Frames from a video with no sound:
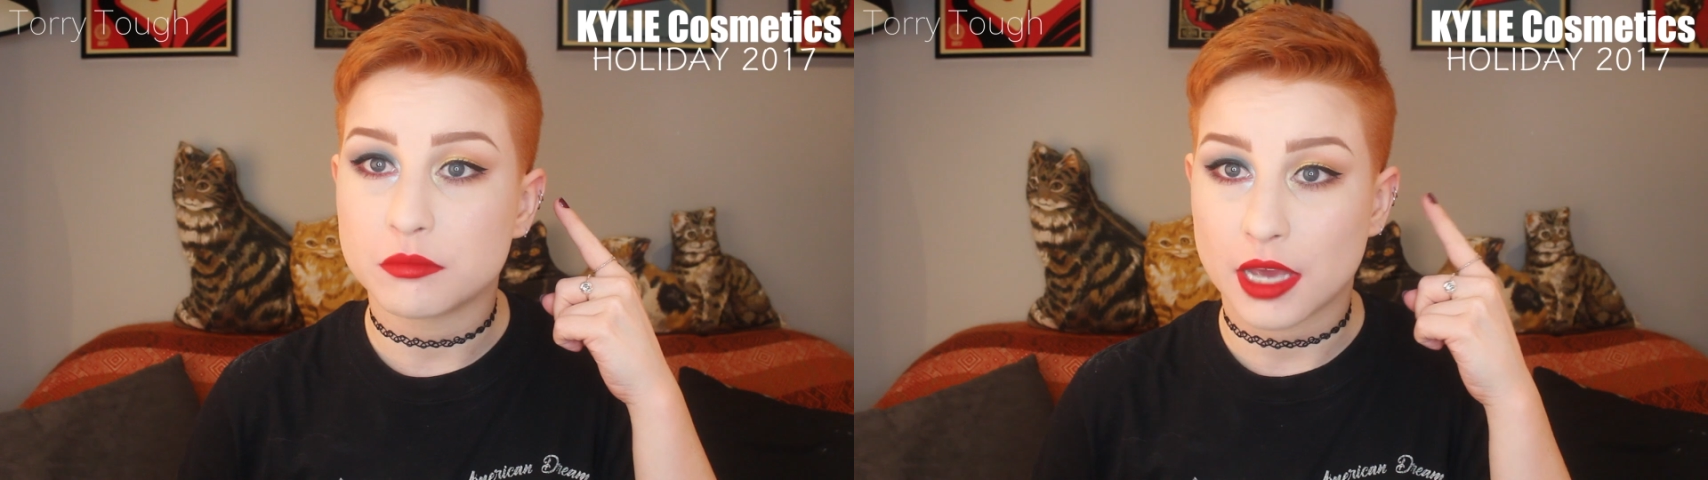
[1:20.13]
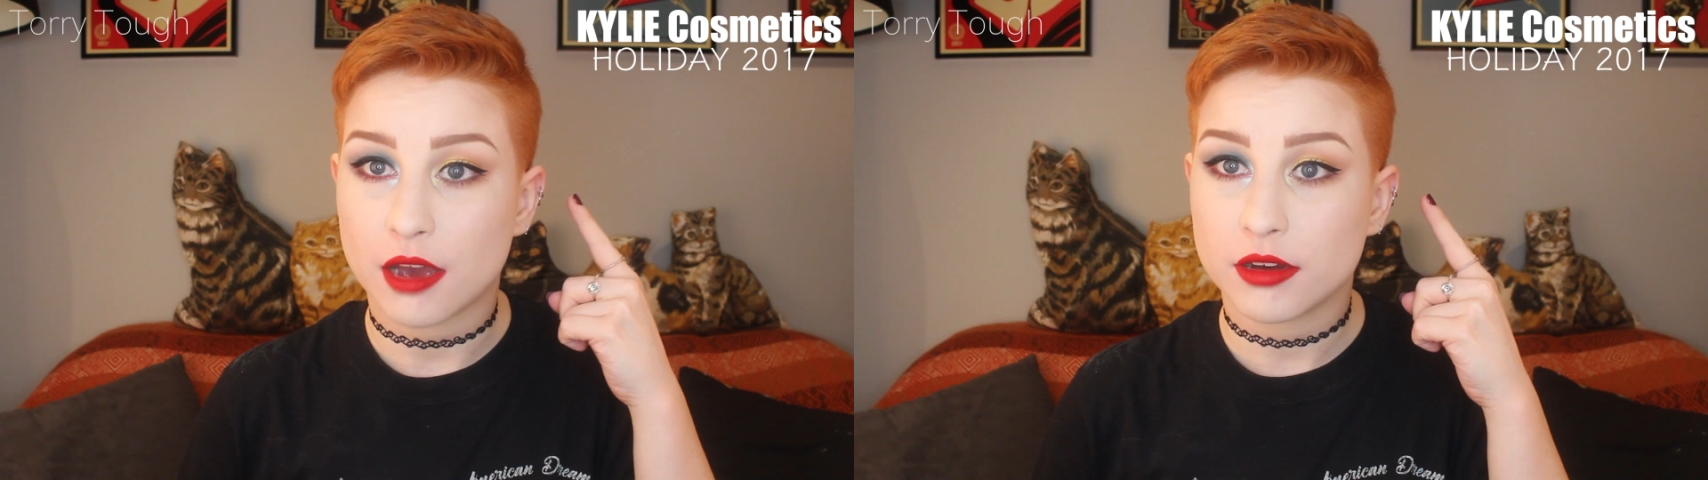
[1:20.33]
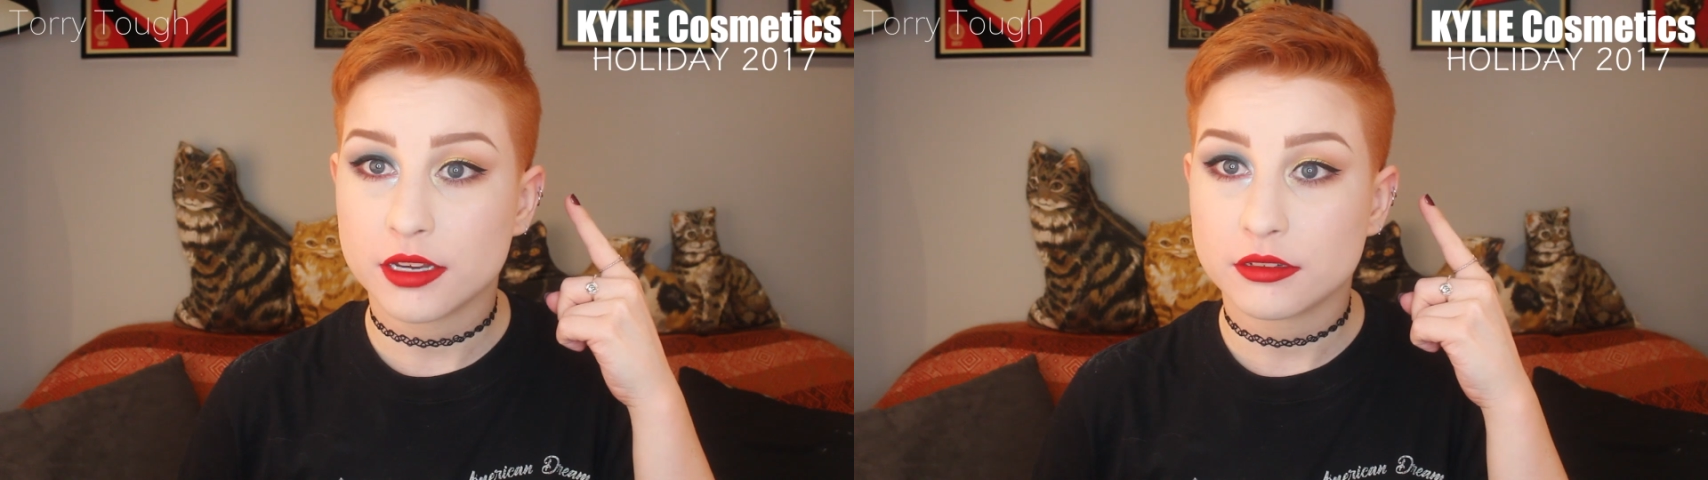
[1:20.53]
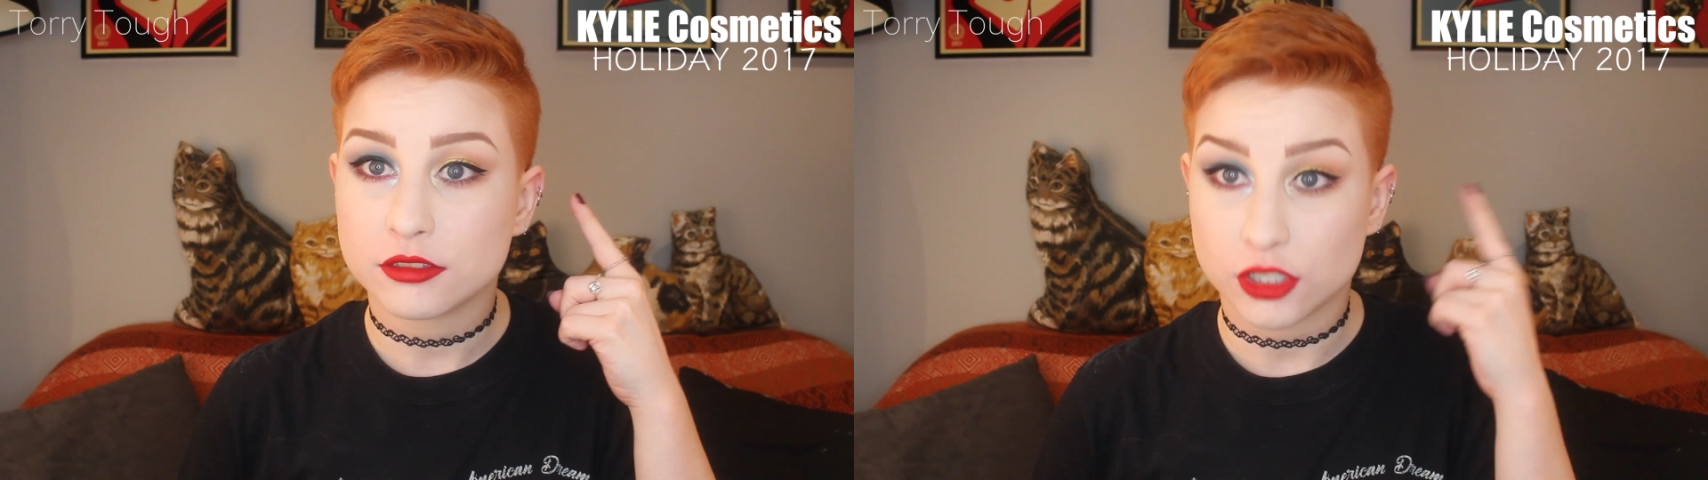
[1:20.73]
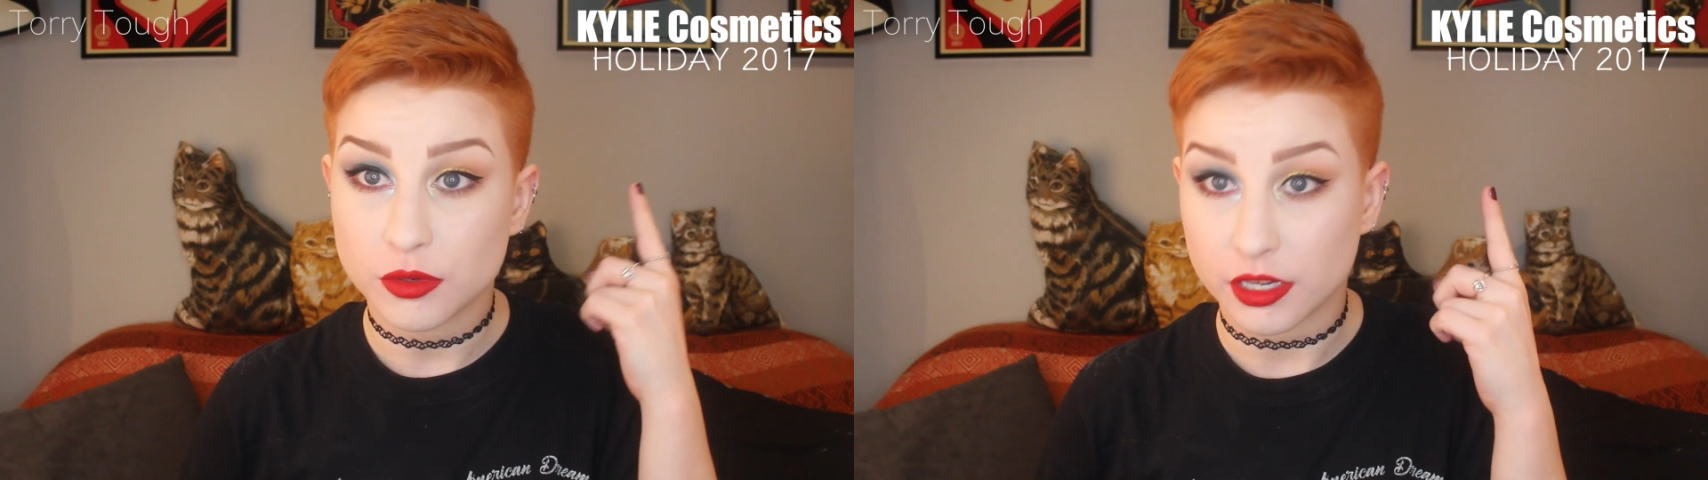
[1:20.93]
meowing,
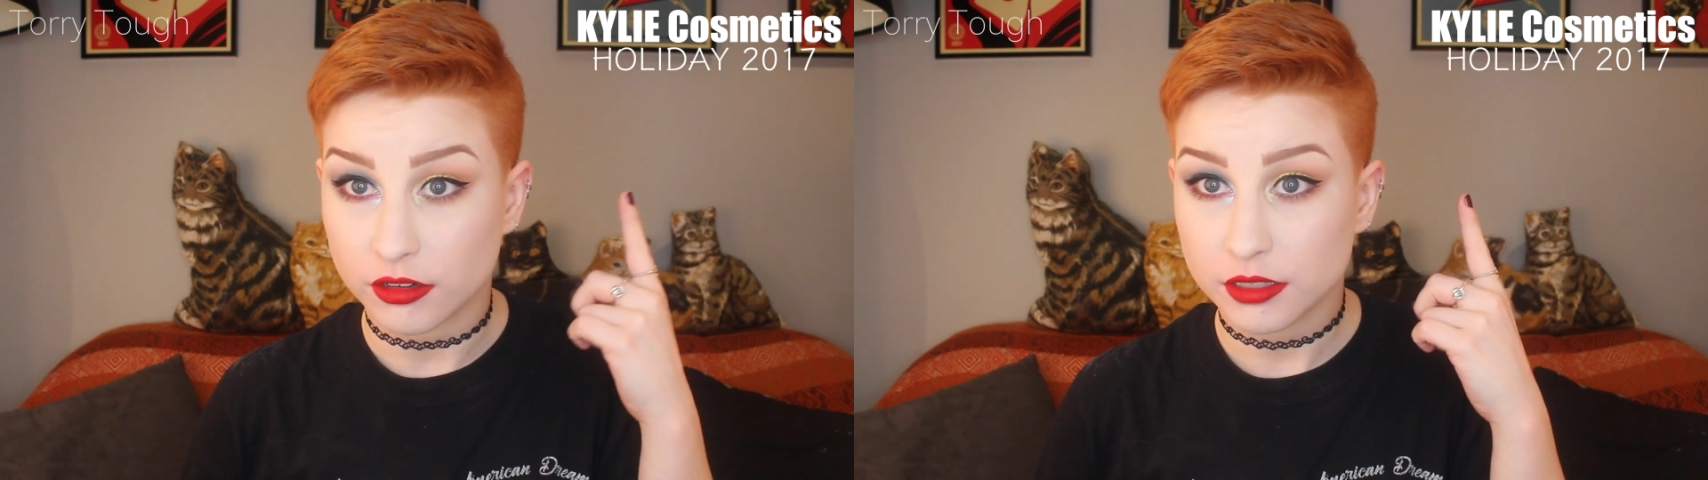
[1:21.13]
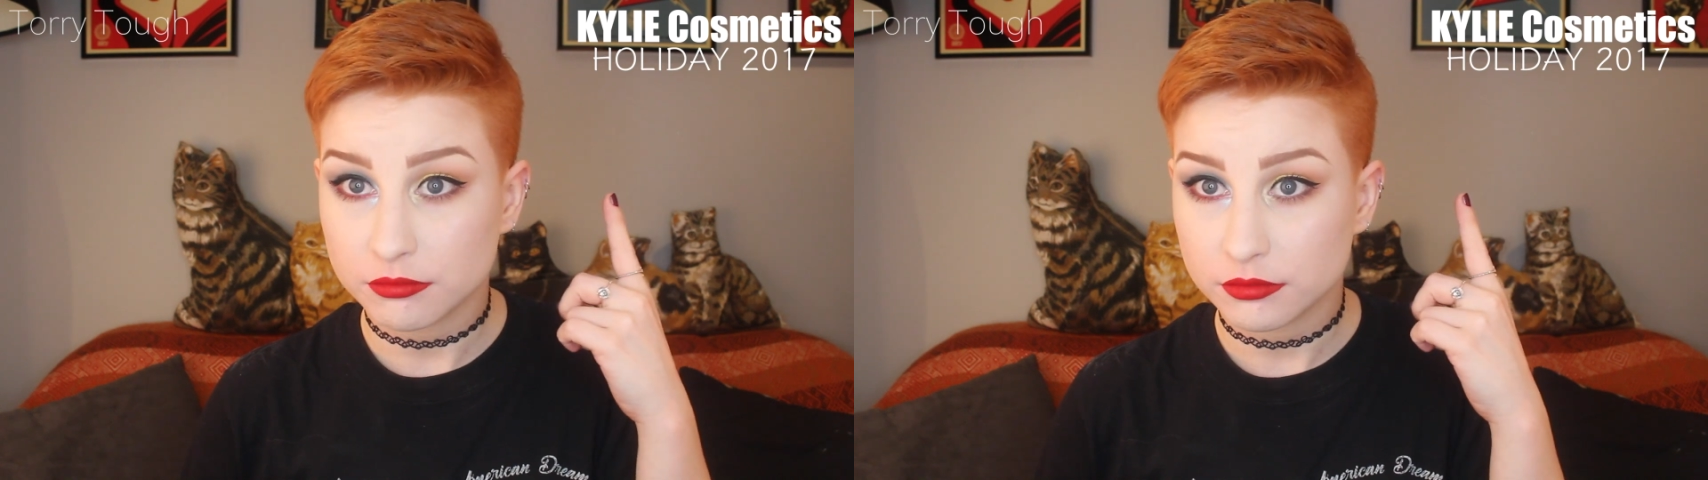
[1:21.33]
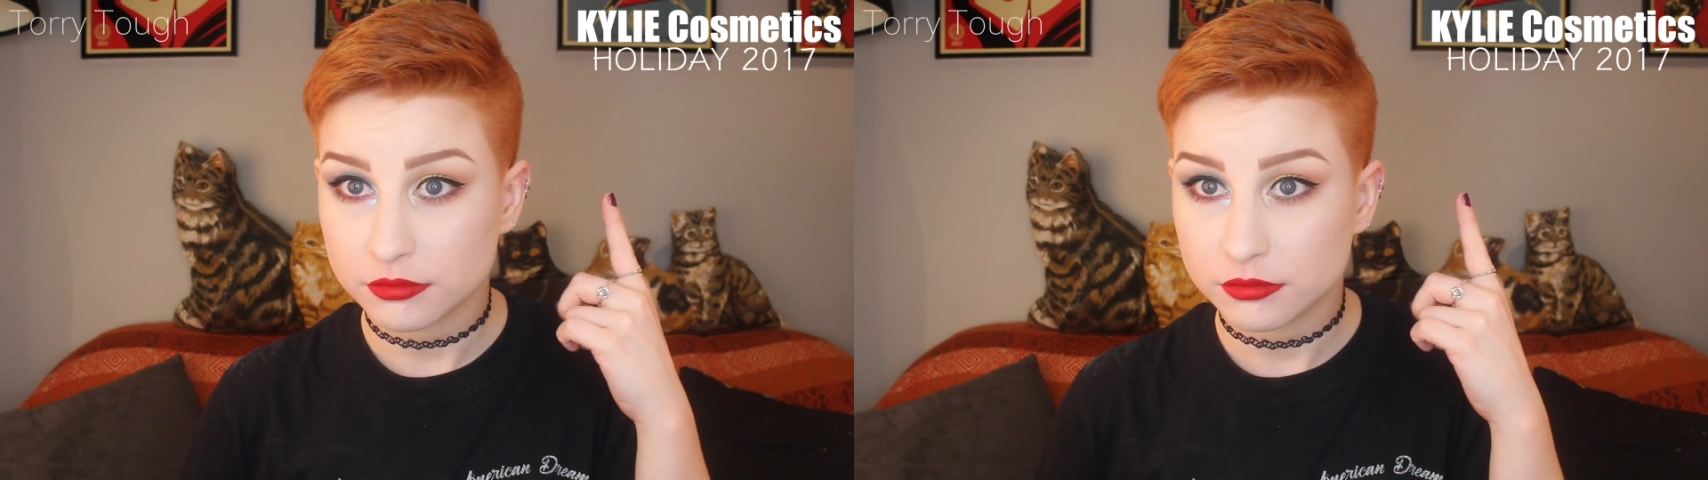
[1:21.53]
do you hear him?